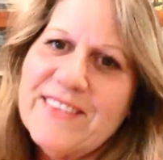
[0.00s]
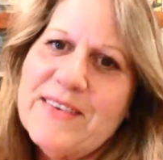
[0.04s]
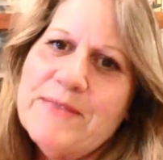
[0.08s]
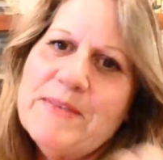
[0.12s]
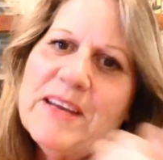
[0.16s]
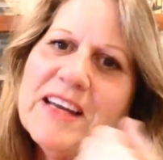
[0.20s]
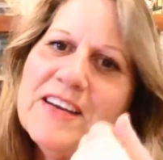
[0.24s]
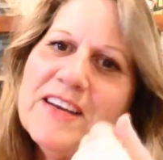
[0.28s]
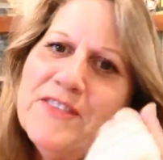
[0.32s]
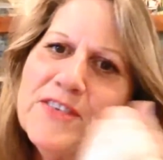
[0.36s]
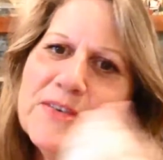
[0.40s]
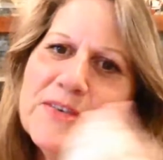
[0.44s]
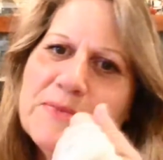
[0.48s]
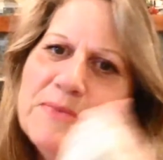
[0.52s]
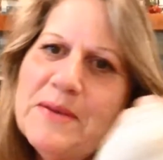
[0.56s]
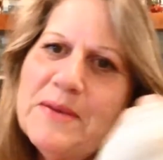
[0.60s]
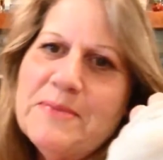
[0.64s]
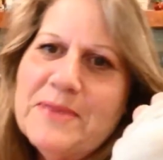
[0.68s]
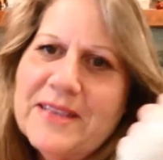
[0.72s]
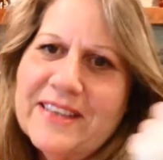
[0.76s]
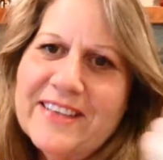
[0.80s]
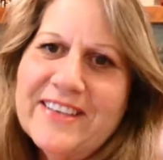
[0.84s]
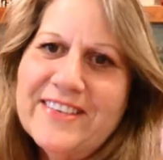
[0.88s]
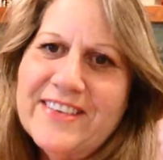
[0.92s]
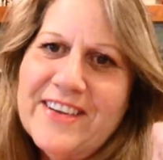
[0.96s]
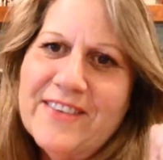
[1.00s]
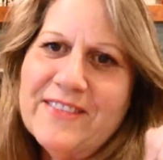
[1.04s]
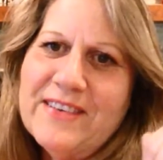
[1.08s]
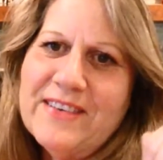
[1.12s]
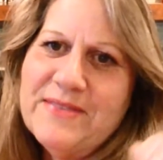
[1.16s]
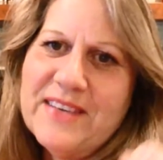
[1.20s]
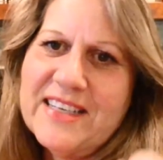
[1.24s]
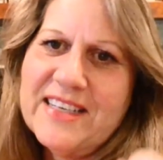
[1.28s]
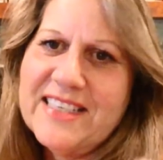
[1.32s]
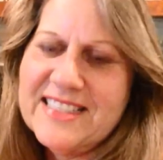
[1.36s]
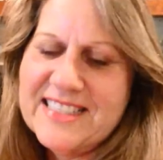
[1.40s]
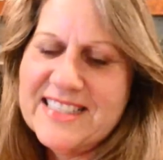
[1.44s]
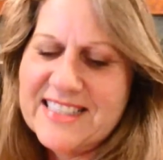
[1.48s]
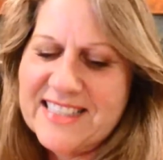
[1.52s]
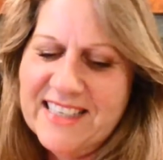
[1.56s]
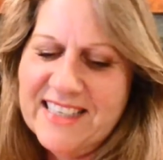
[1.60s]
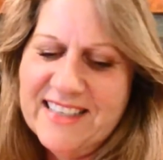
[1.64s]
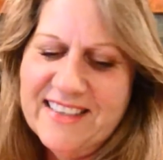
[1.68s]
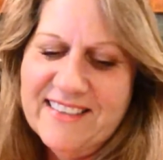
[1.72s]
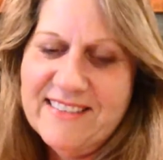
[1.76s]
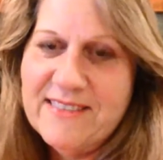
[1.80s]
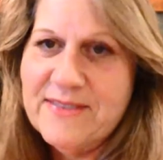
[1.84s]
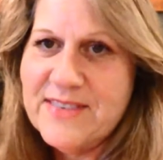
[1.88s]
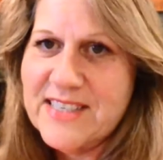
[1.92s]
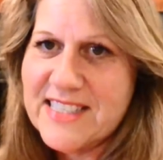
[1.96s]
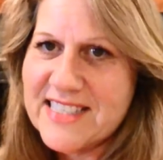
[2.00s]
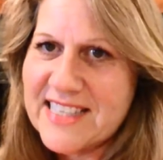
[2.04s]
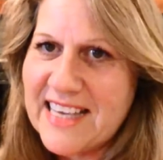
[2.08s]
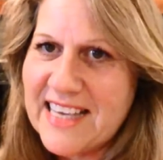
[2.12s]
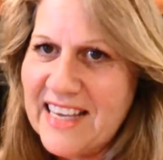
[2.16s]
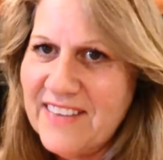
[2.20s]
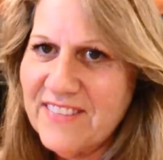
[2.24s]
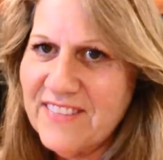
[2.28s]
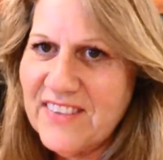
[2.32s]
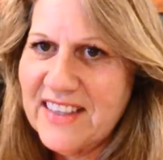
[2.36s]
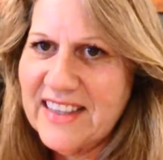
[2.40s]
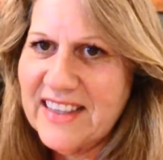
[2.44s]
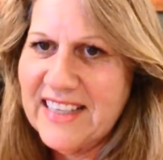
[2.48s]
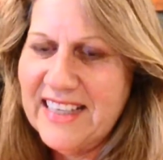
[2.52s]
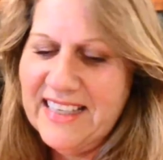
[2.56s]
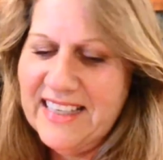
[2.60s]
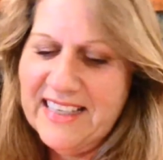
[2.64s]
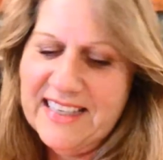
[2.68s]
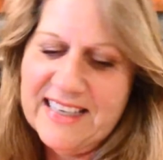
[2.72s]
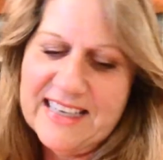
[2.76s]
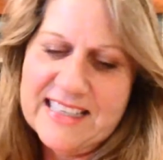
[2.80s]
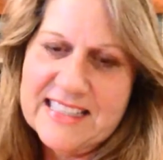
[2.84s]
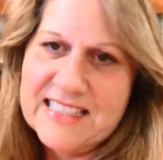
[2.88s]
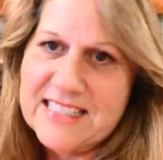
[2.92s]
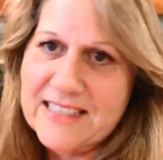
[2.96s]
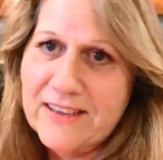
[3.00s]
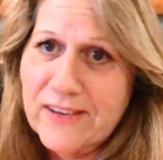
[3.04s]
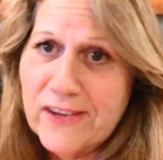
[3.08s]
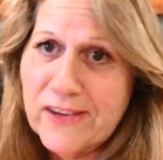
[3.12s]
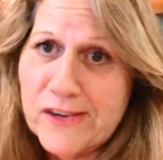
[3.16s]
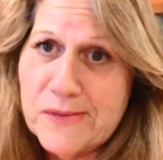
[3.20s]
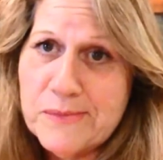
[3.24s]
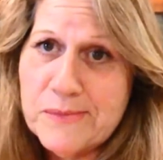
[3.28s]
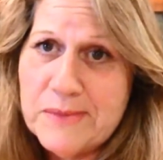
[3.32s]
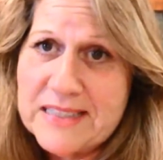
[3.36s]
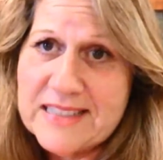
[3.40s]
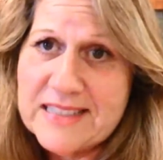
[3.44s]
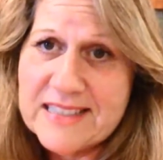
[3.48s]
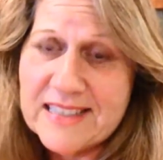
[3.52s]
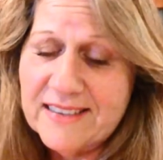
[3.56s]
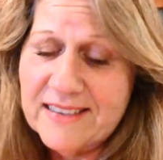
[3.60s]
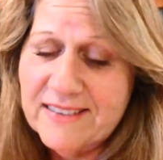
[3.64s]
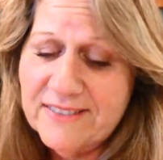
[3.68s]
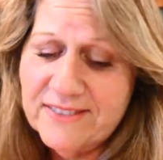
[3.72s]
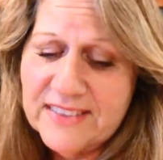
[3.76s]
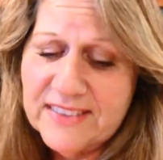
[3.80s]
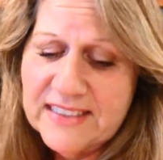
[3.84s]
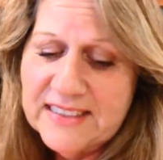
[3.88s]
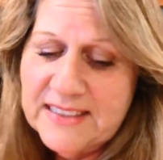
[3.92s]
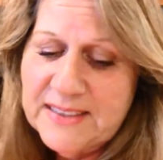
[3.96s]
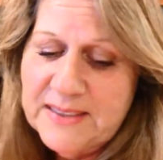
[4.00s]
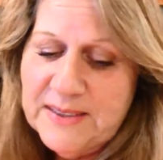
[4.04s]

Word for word: no, I'm not a football player. No, I'm not a skier. I'm just the Avon lady, and I still hurt myself.